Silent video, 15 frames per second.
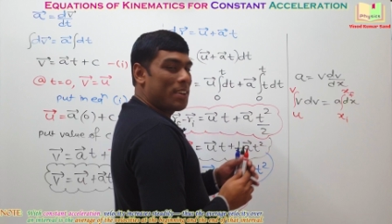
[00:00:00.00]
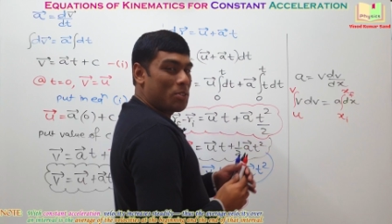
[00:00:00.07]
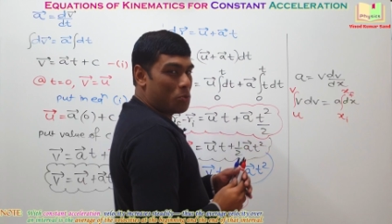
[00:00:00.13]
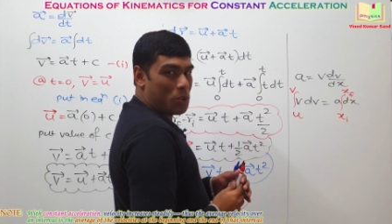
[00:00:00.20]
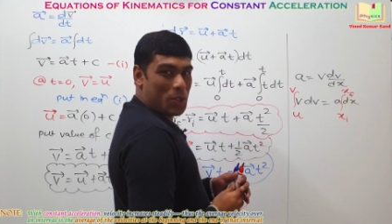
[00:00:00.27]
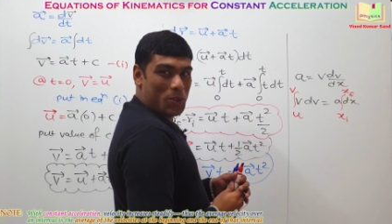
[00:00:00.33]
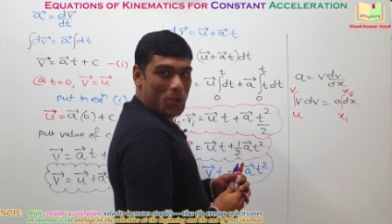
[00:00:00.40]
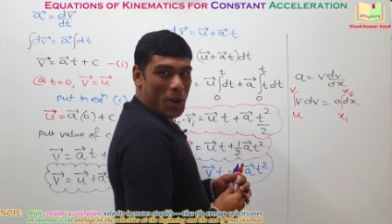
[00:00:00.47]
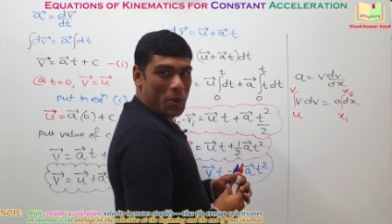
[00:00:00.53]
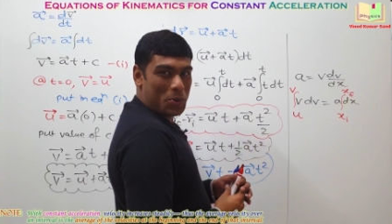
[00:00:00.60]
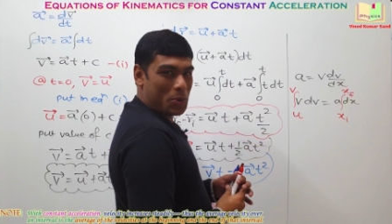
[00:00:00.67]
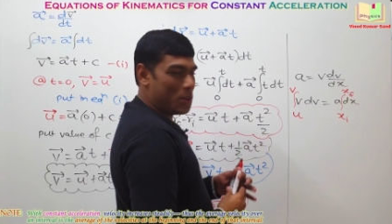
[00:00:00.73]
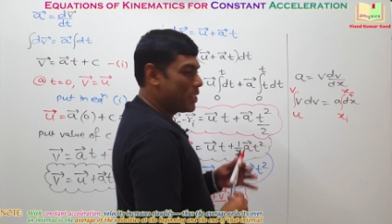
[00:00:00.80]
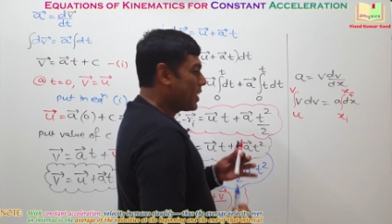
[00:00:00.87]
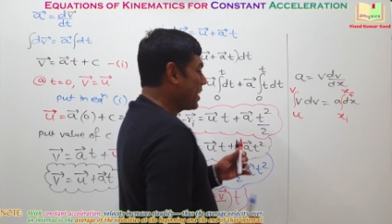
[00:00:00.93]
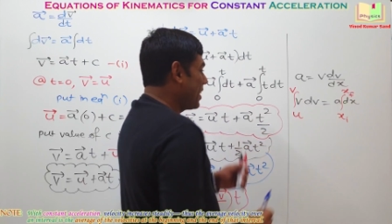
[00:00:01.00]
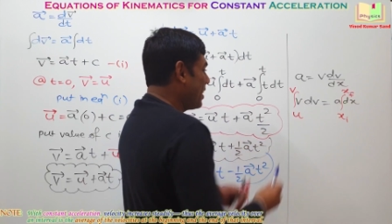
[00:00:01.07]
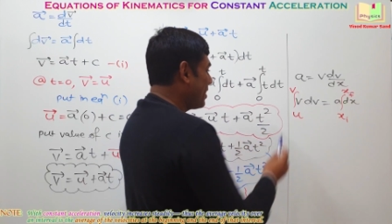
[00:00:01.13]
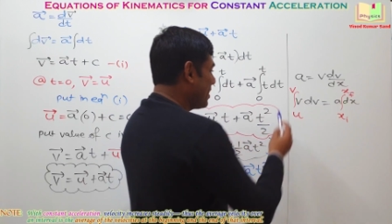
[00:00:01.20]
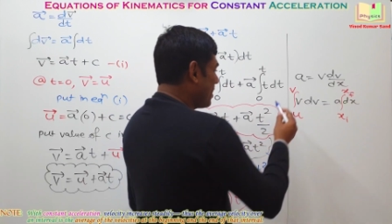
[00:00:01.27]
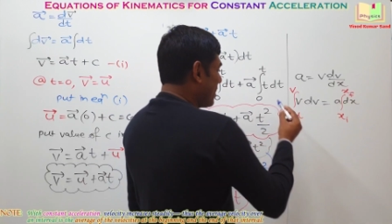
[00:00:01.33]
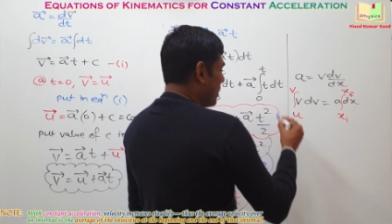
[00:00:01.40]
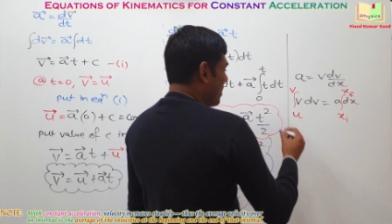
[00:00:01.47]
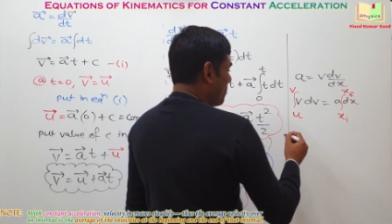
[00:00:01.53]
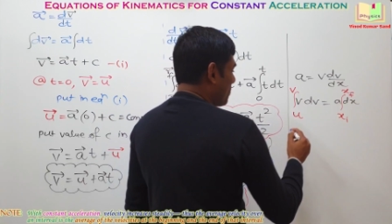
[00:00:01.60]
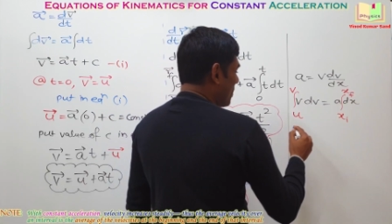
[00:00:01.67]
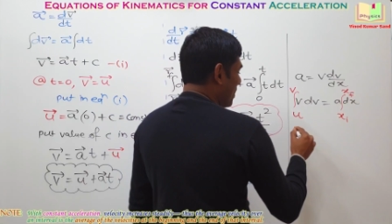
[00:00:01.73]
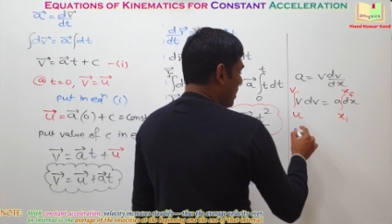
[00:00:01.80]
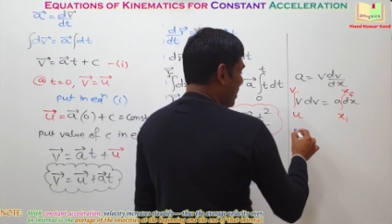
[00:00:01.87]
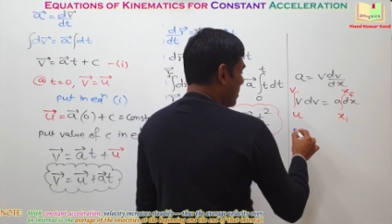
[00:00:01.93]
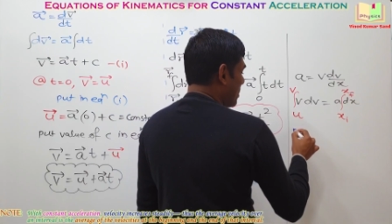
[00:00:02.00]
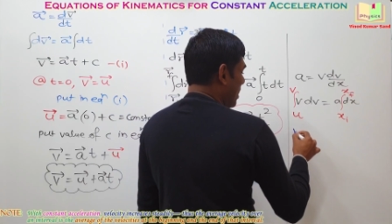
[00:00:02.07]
We know how to integrate it. Its